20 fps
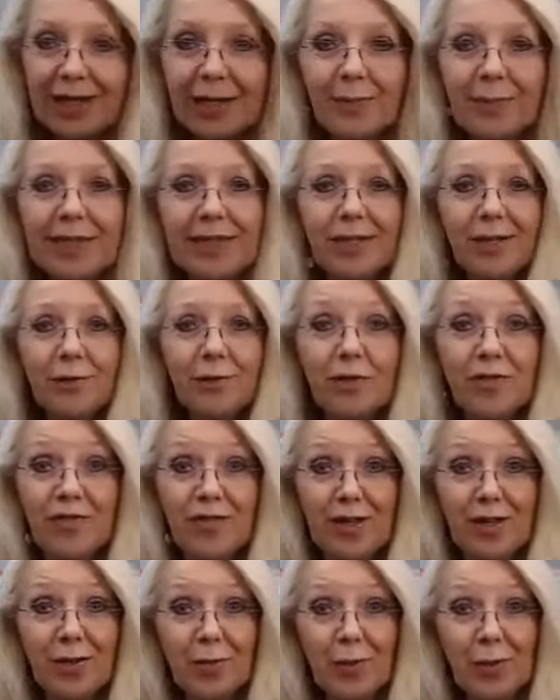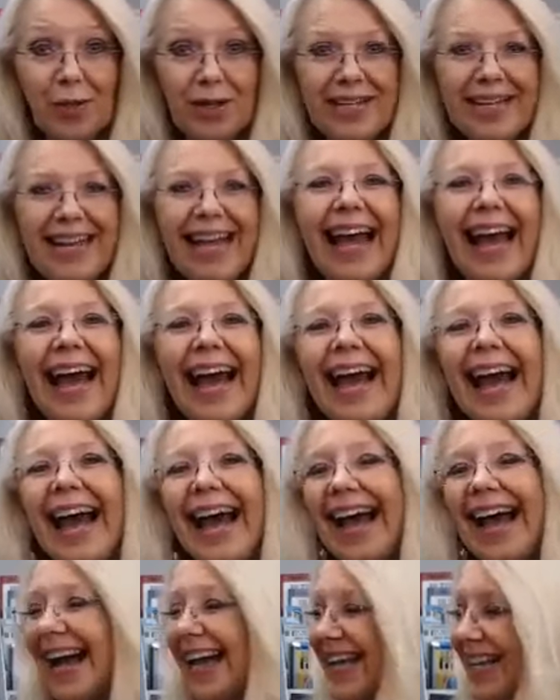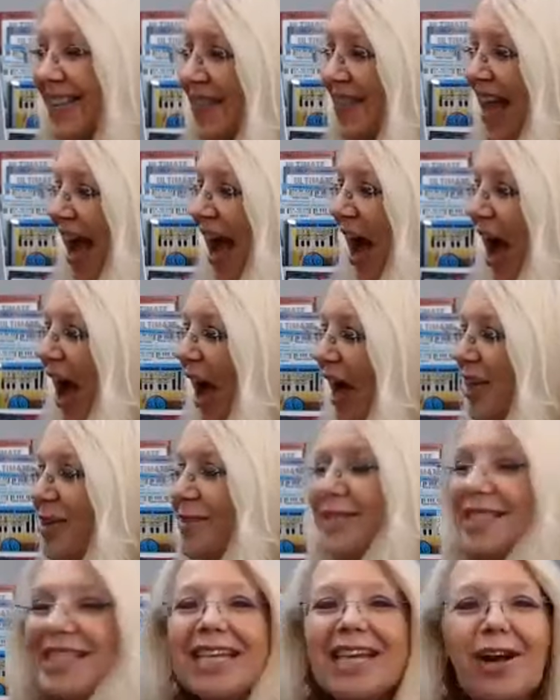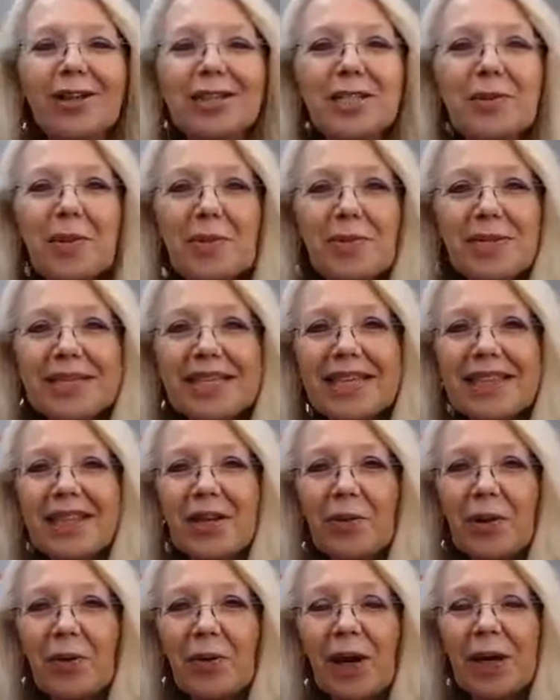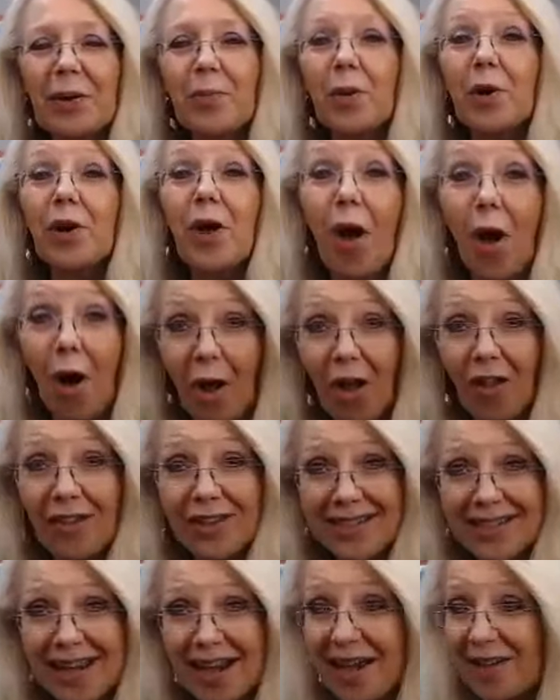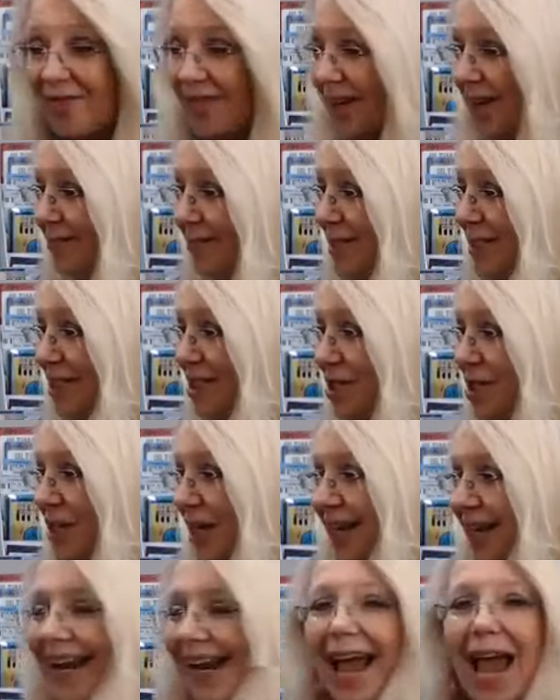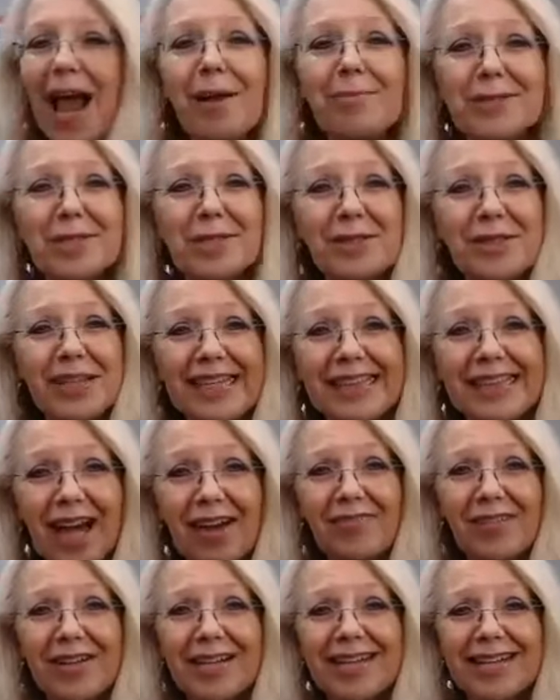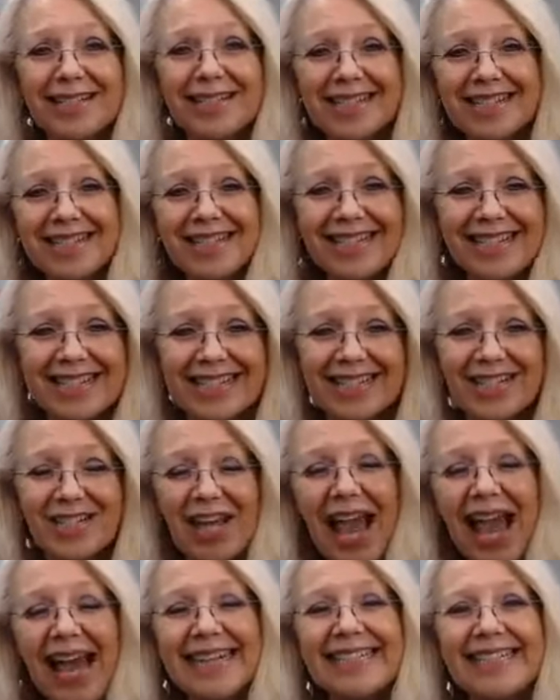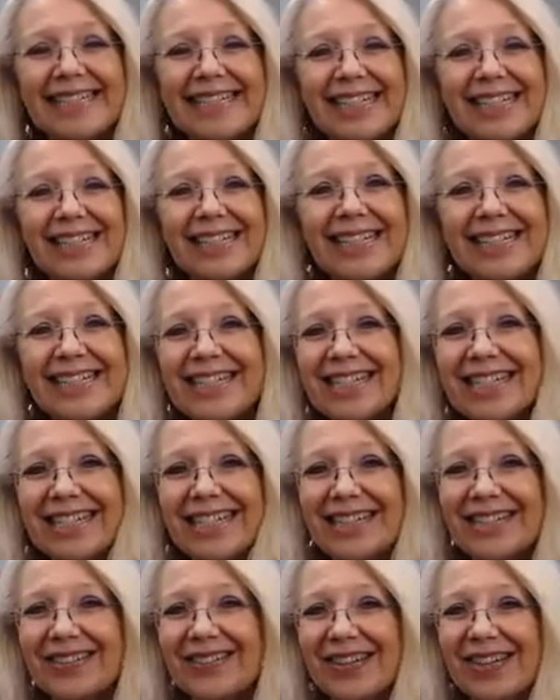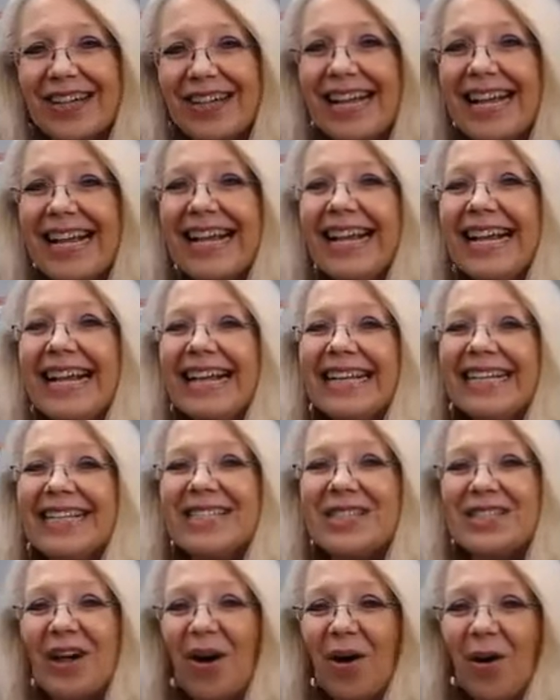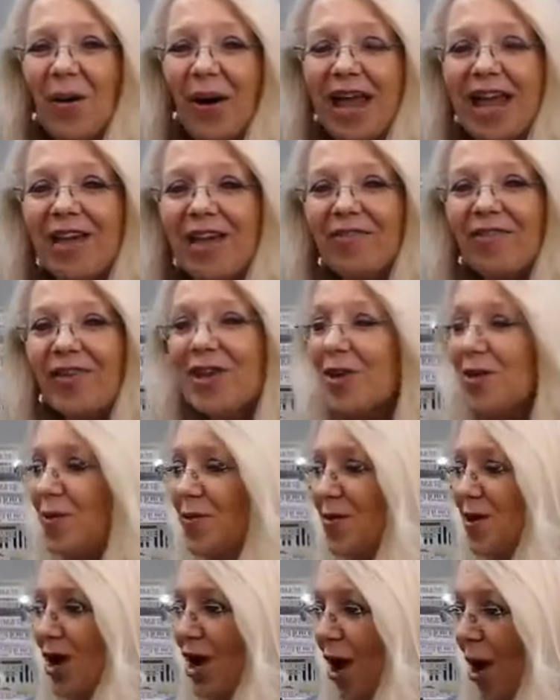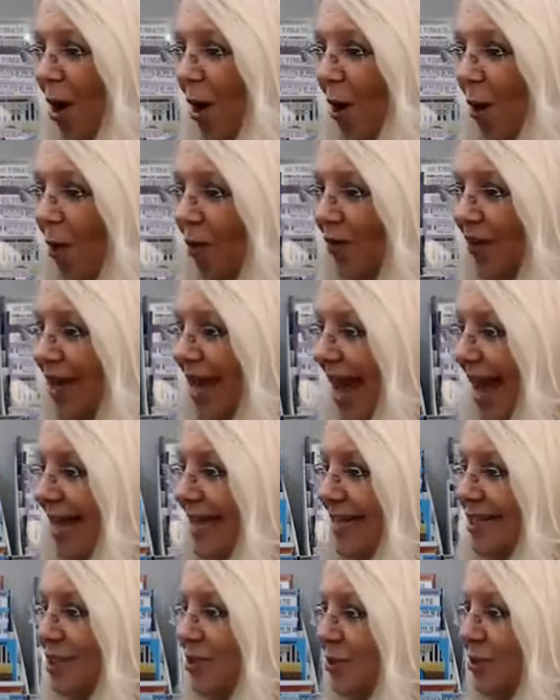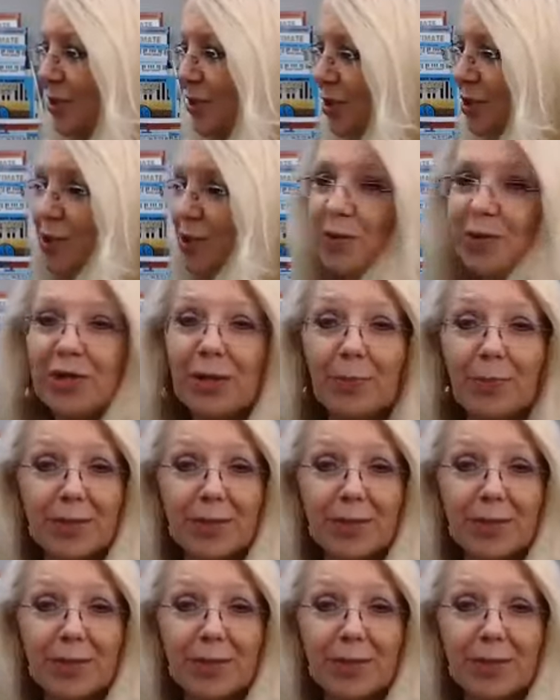you like my little reveal board? I use the Ultimate Music Theory whiteboard all the time when I'm teaching, and I absolutely love it because it's just such a handy little teaching tool. So if you know the answers to the